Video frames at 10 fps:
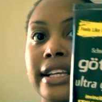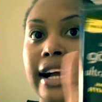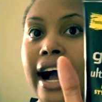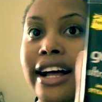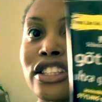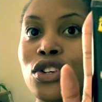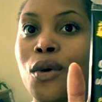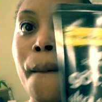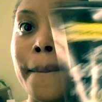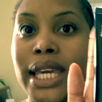got
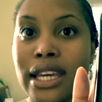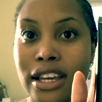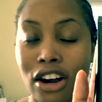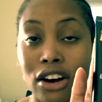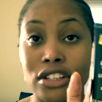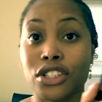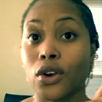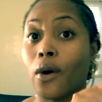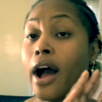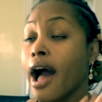to be, y'all,
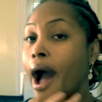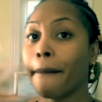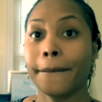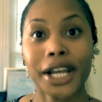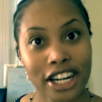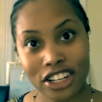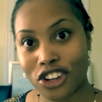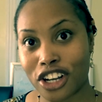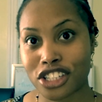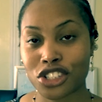so I'm putting it
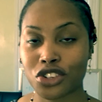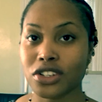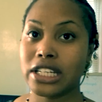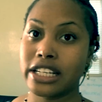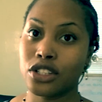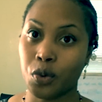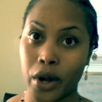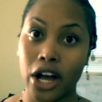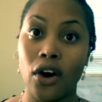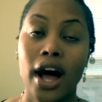across the screen as
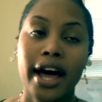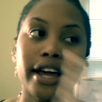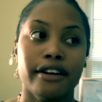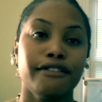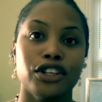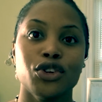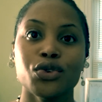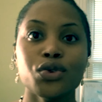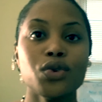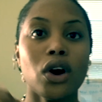well. If you
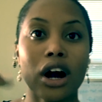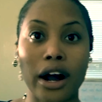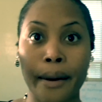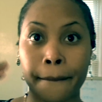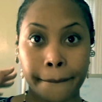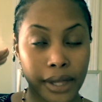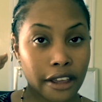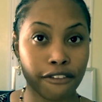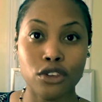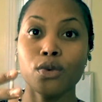
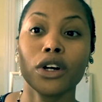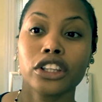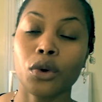want the